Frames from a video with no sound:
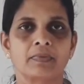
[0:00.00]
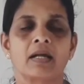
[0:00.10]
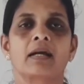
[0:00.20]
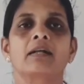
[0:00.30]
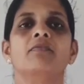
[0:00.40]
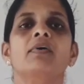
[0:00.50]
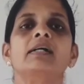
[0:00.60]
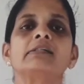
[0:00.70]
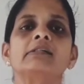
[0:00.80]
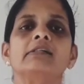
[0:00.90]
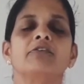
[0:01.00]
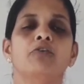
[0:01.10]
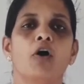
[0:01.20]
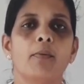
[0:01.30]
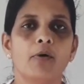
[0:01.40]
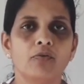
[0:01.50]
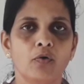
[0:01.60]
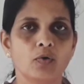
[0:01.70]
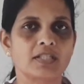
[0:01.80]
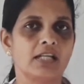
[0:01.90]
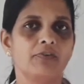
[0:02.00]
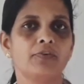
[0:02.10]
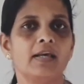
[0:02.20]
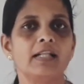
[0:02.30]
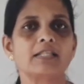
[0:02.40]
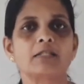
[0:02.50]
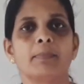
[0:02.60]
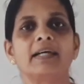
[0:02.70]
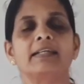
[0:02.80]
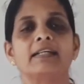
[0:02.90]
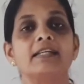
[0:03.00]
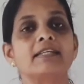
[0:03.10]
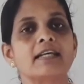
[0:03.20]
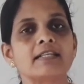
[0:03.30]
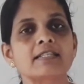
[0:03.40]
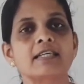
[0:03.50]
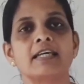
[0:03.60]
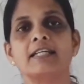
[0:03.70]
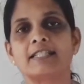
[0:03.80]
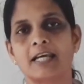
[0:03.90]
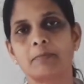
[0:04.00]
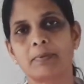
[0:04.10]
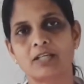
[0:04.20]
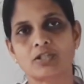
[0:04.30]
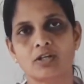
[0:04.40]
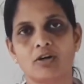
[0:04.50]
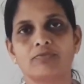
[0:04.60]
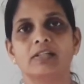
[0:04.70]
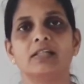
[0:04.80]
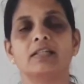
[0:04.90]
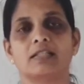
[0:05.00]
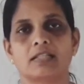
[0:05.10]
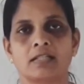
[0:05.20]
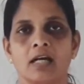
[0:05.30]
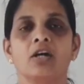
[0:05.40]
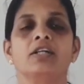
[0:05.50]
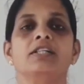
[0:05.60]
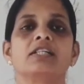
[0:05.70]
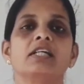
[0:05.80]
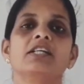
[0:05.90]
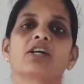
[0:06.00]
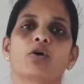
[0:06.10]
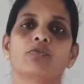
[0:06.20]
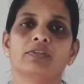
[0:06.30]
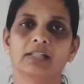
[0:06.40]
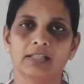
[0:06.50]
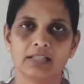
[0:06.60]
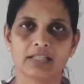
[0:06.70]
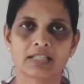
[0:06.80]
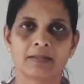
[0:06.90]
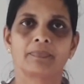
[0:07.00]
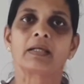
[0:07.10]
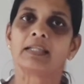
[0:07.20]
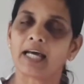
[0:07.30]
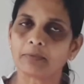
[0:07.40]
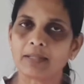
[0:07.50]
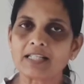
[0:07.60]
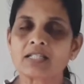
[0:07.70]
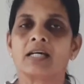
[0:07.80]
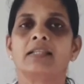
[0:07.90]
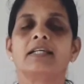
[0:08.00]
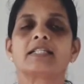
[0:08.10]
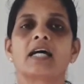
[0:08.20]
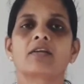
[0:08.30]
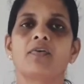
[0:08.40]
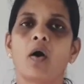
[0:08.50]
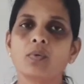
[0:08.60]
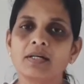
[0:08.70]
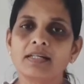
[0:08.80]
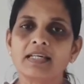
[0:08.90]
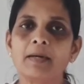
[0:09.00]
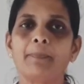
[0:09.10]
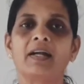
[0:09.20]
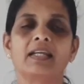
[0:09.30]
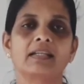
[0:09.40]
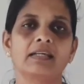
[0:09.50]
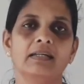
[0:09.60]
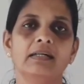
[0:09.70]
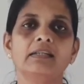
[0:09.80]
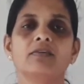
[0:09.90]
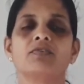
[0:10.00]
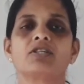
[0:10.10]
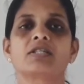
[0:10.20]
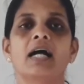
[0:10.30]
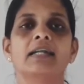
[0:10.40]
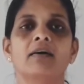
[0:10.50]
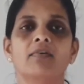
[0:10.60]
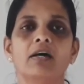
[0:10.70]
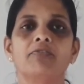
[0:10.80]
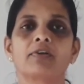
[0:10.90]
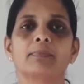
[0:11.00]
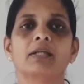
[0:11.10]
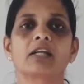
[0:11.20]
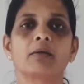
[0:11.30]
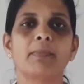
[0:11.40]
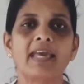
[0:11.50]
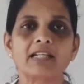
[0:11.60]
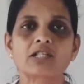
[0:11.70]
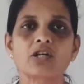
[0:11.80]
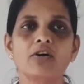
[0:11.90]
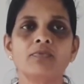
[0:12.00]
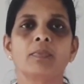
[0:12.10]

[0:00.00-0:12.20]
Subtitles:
converted in the form of fossil fuels by the intense heat and pressure of the earth's interior of the earth. That means these are found deep under the earth which are developed from the remains of